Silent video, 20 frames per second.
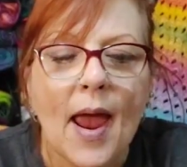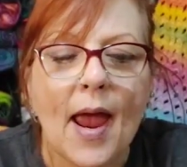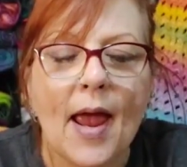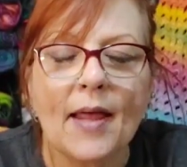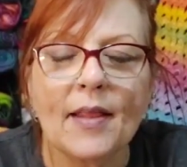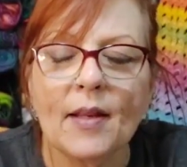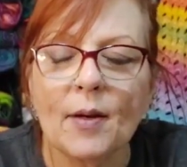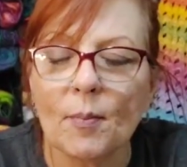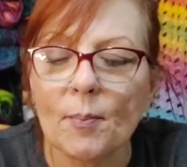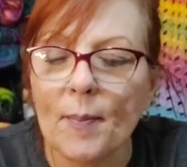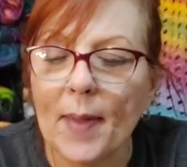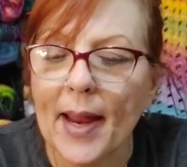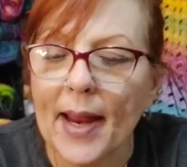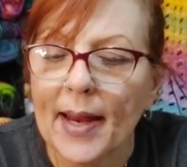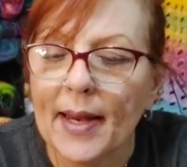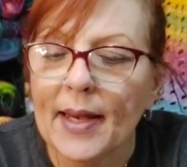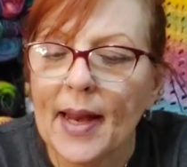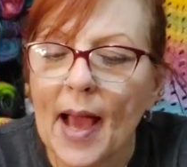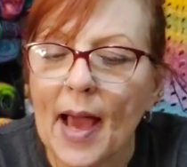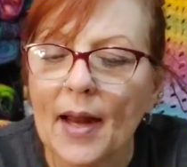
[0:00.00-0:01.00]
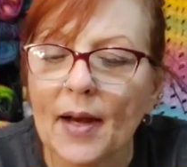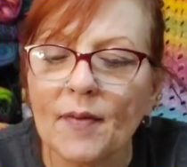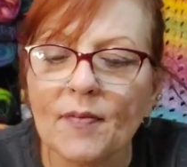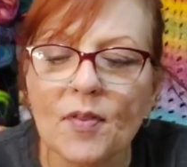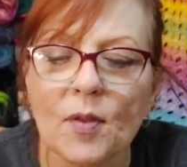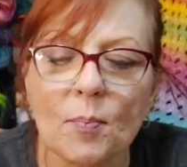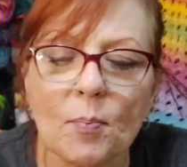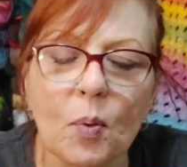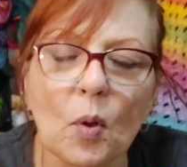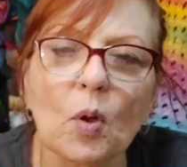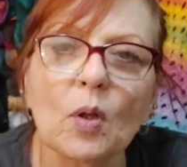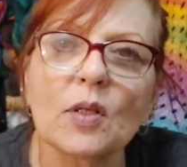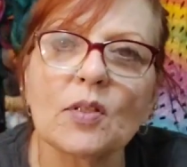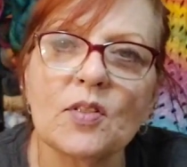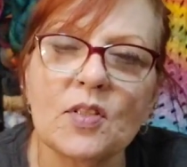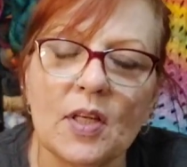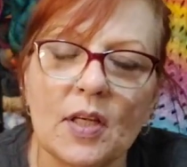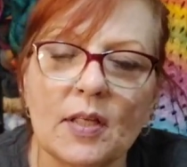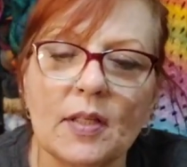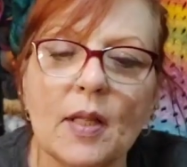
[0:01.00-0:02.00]
and they're made out of the
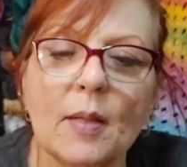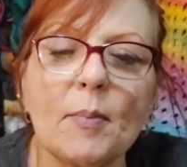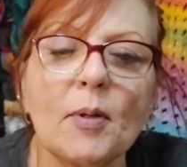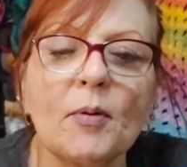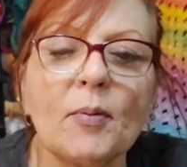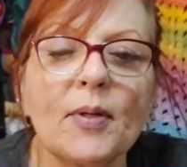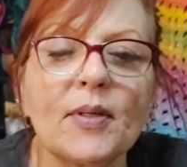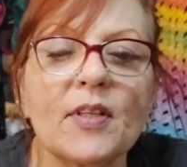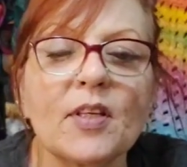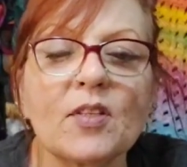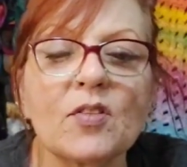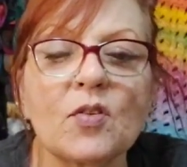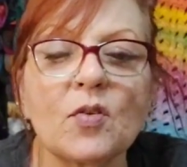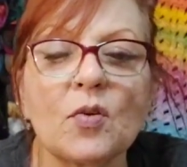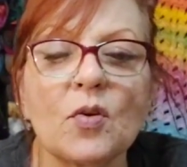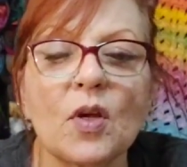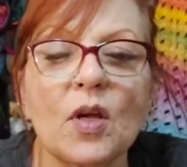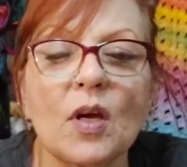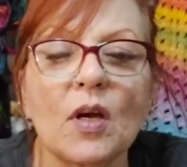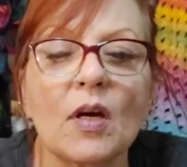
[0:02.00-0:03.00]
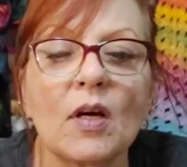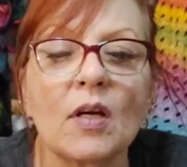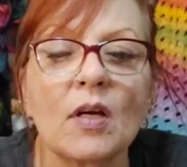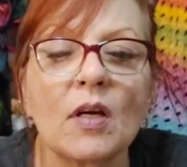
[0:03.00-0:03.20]
bulletin. Let me read this to you.